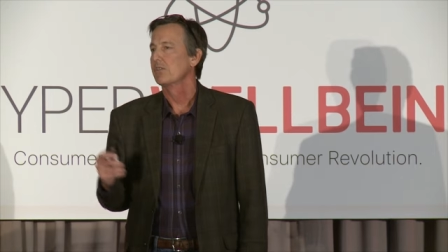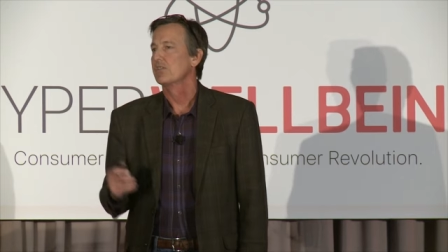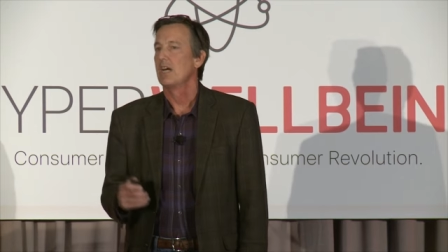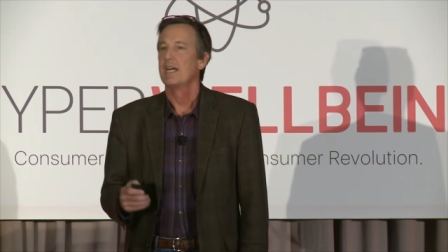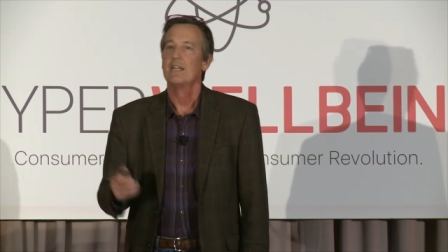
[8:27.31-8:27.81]

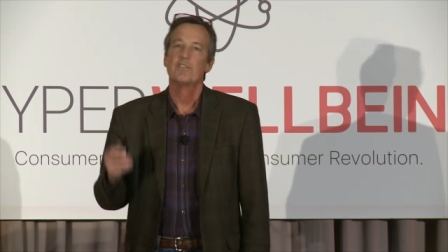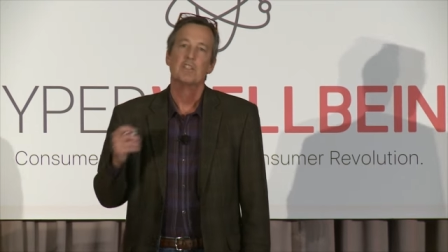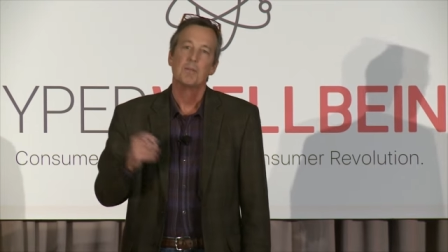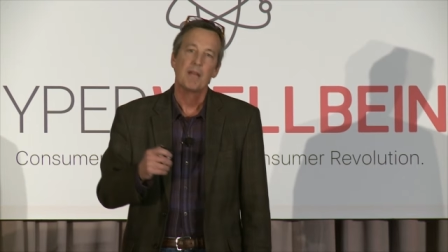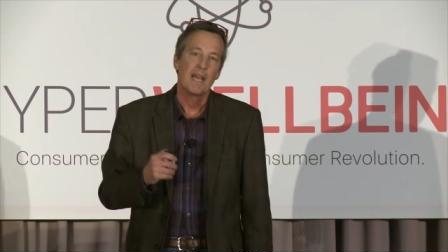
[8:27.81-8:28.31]
science
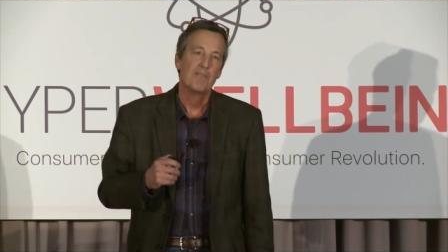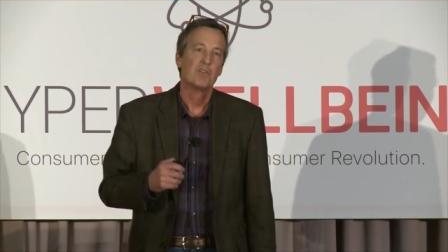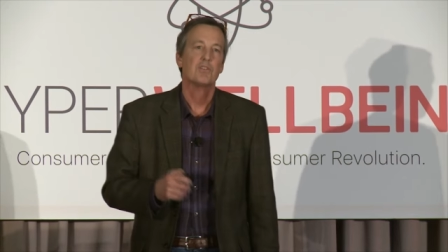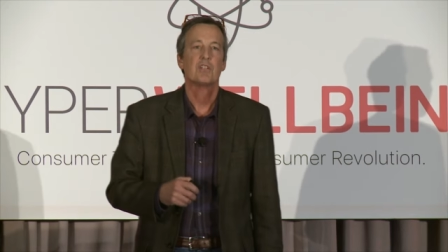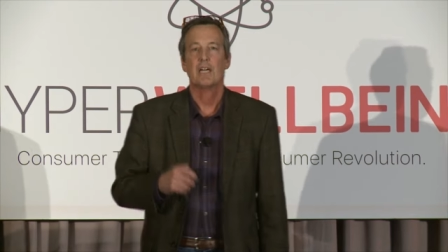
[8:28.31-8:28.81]
and the
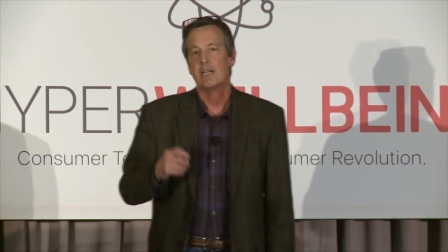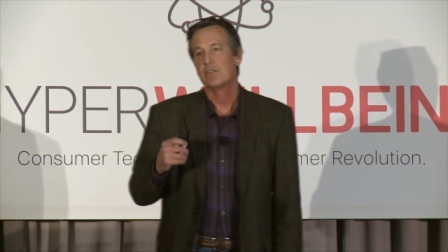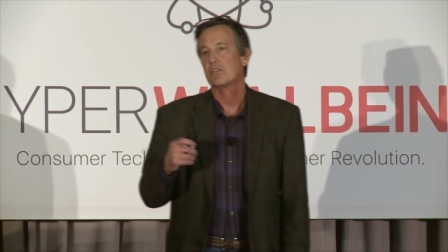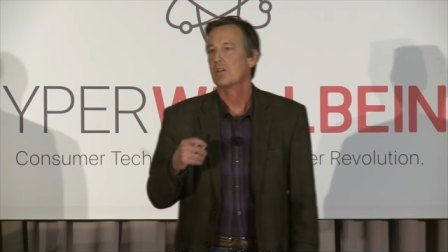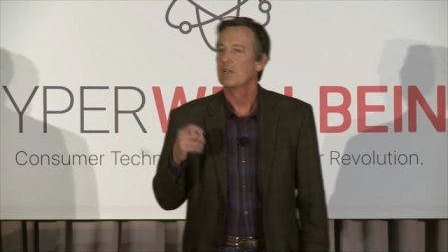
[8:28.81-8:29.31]
behavioral
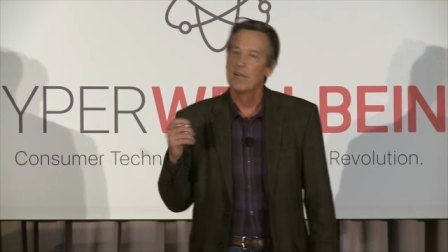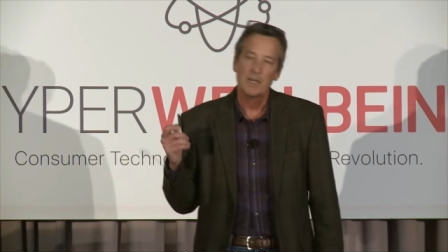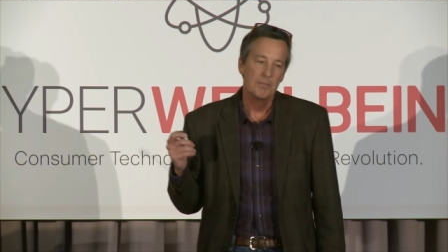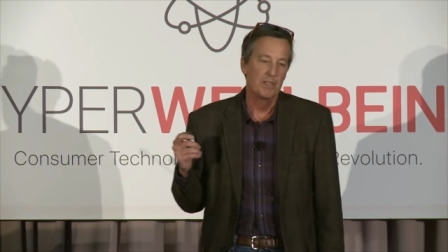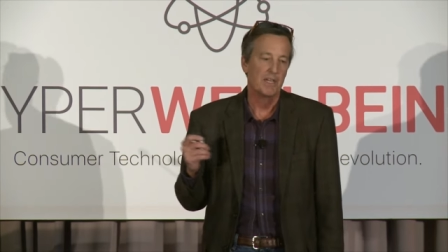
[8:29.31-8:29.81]
science, or they know how
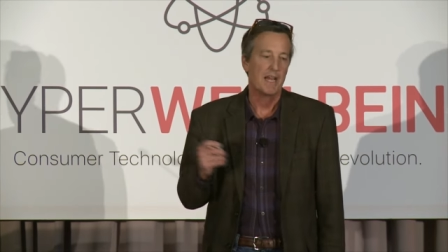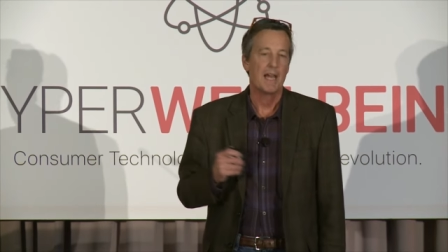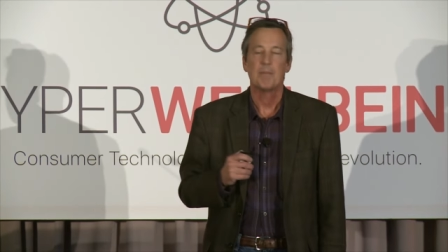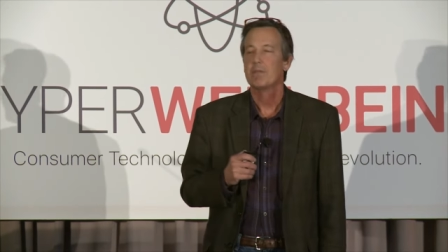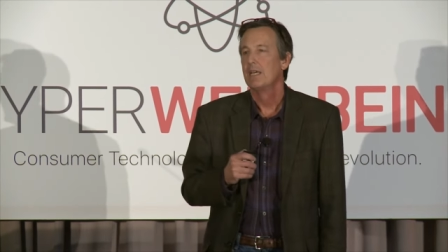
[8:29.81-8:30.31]
to build an
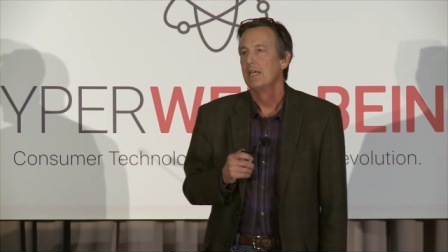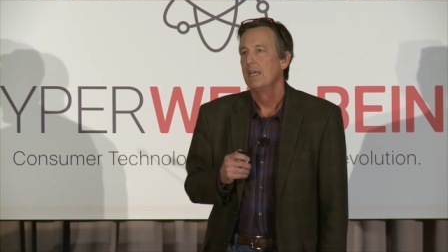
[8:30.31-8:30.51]
app.